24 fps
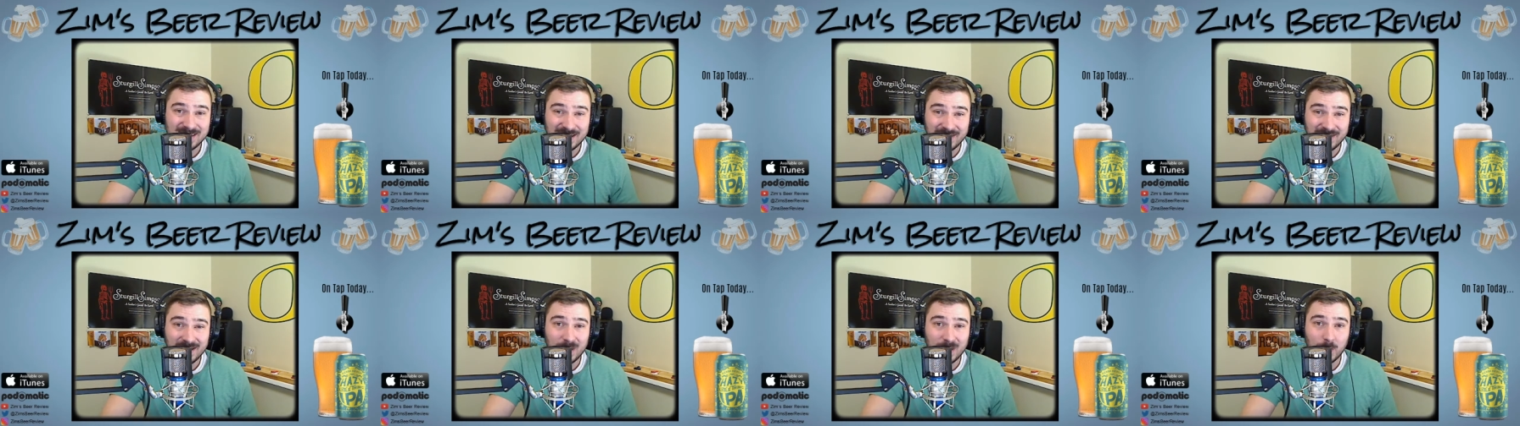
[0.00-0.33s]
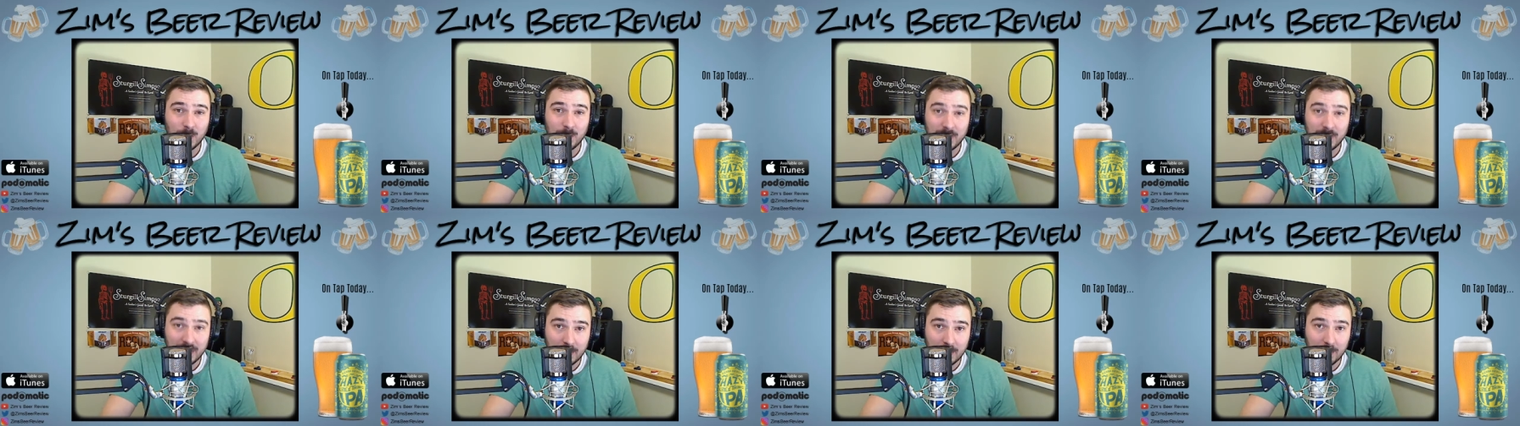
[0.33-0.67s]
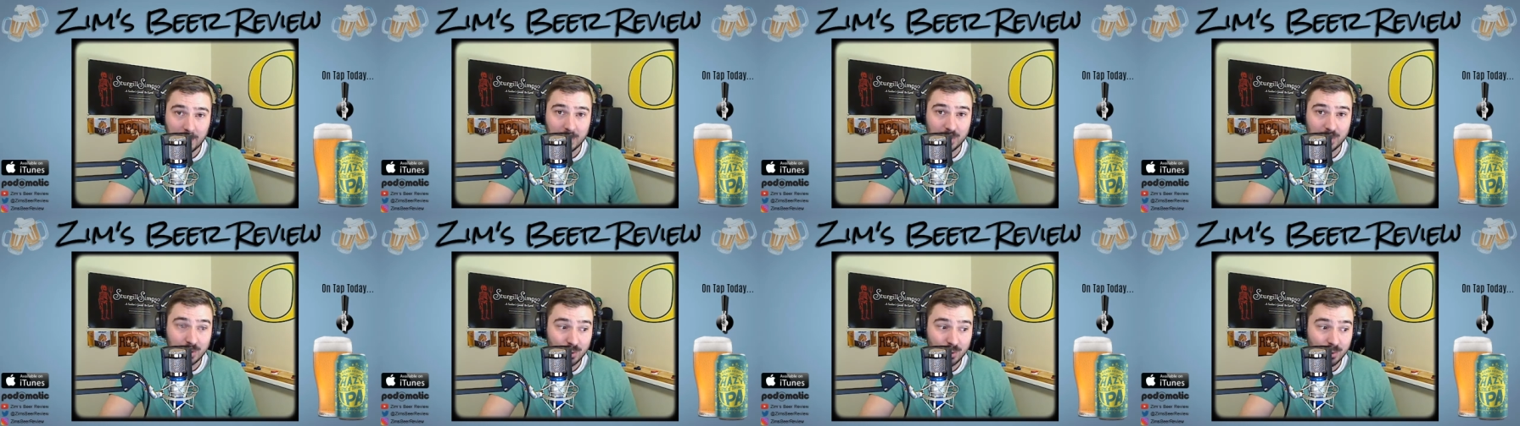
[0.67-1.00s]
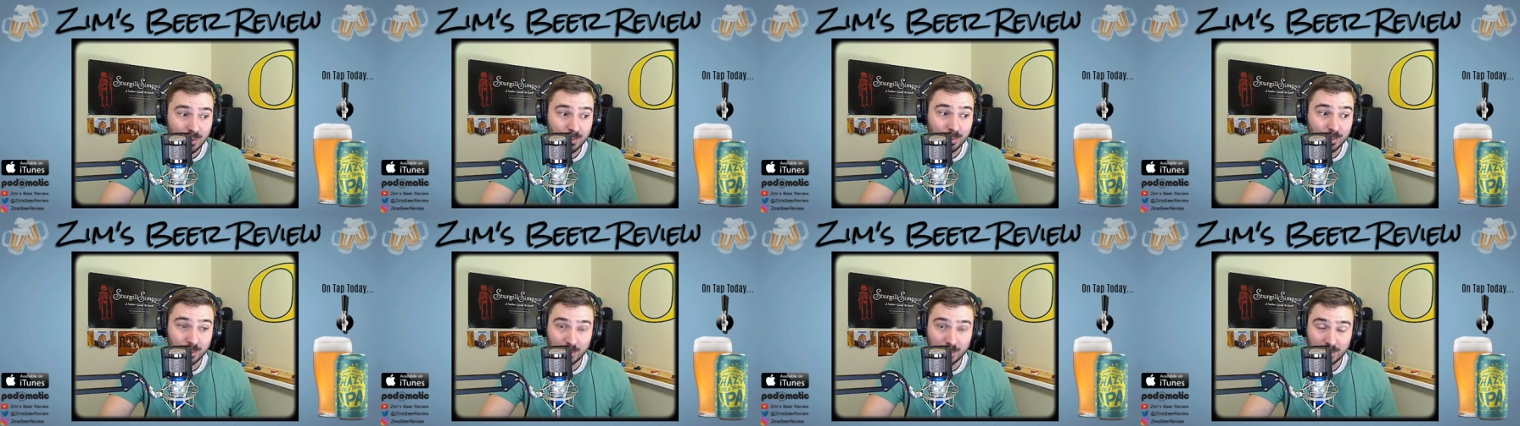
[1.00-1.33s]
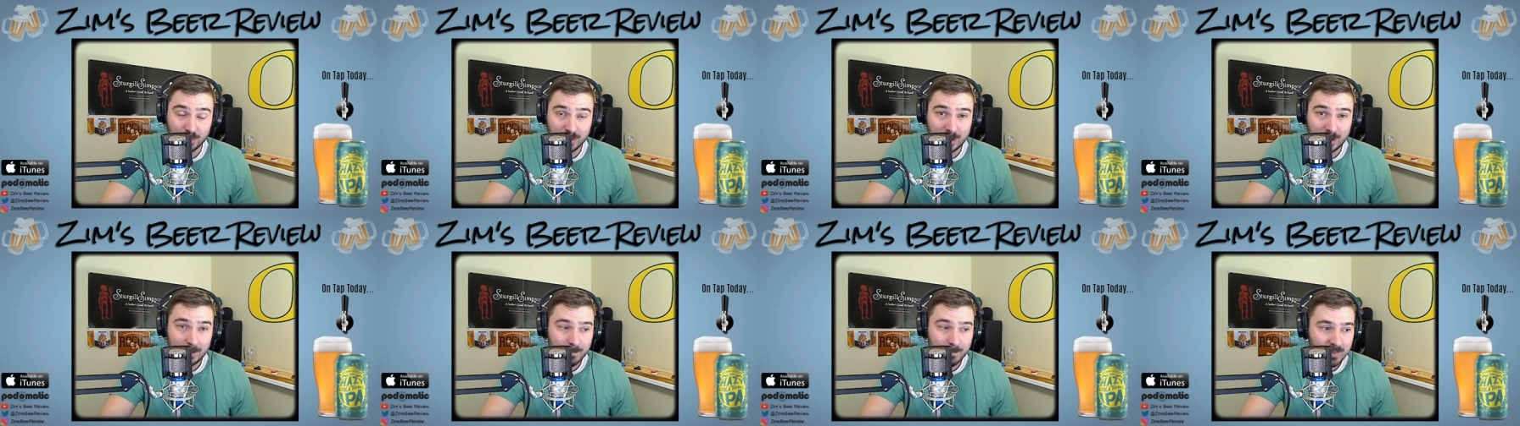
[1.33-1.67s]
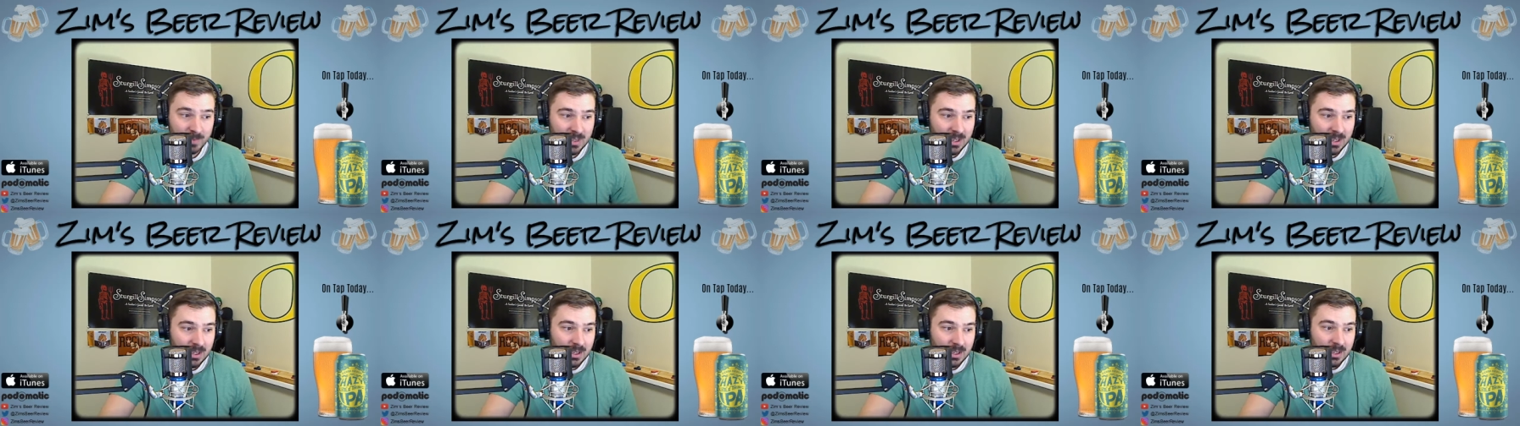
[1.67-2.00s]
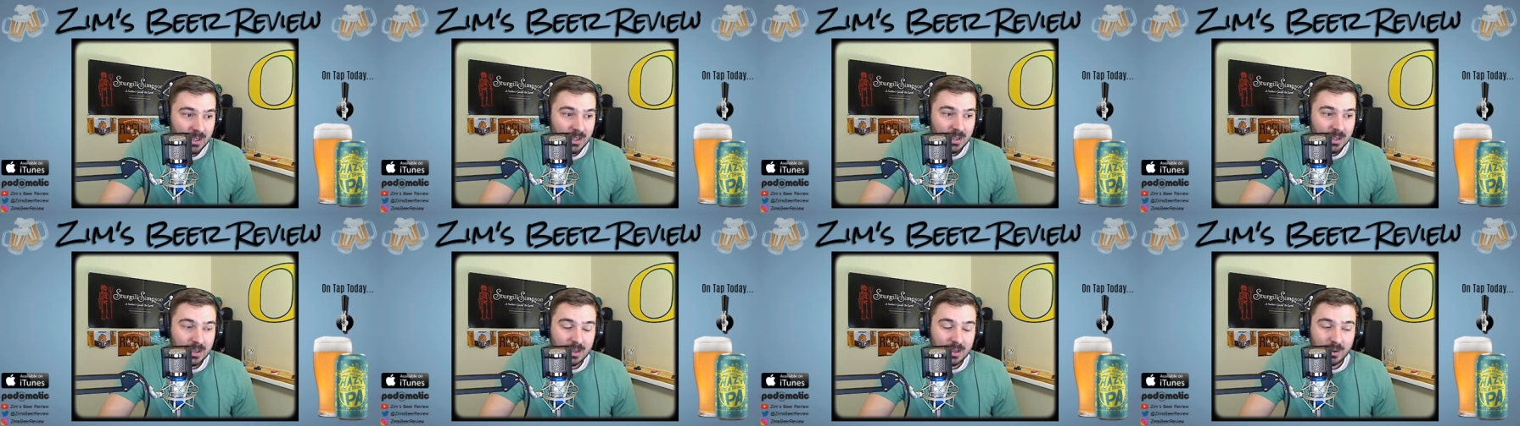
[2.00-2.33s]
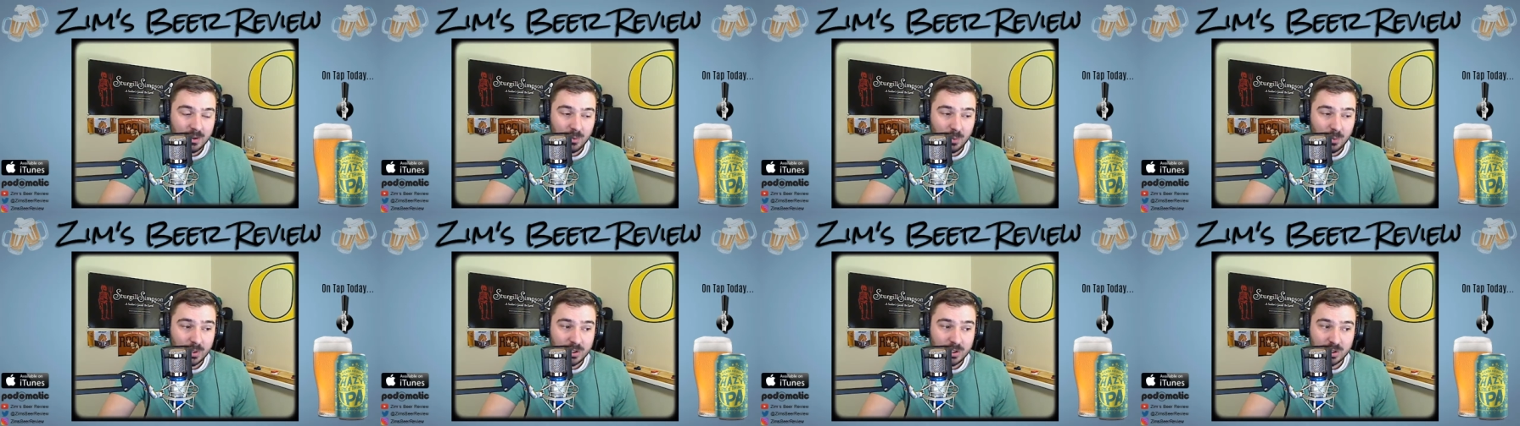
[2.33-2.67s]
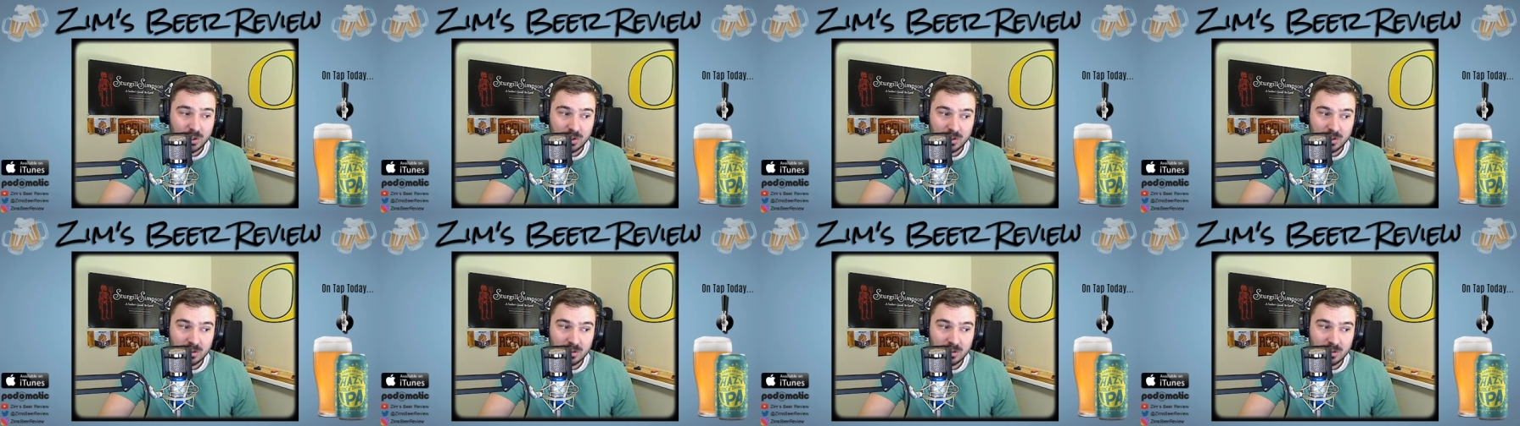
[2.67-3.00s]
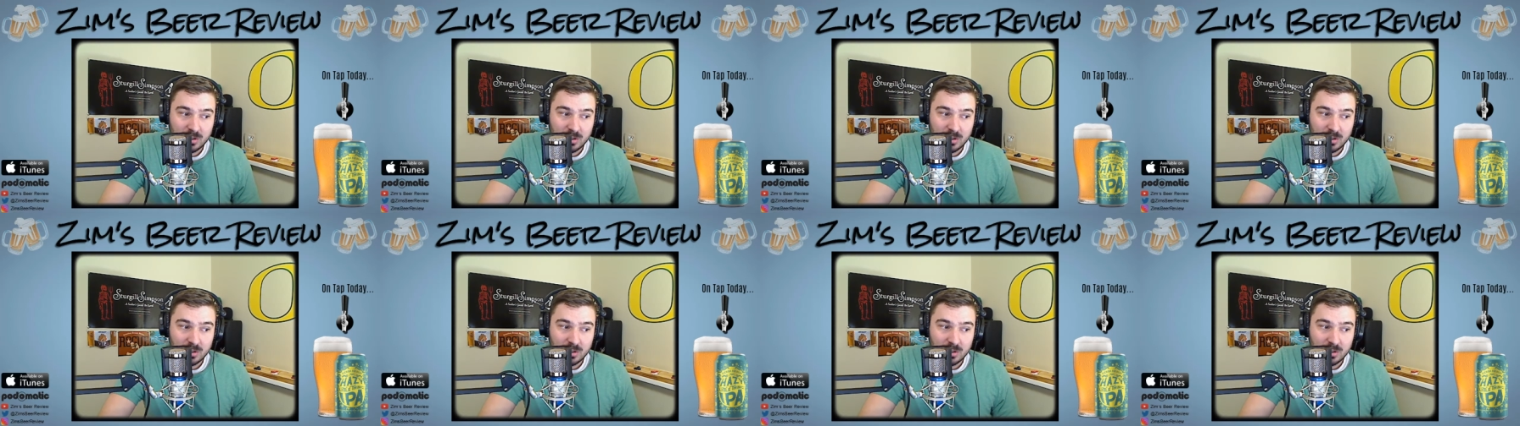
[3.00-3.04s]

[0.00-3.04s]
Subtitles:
and they opened up a new brewery, which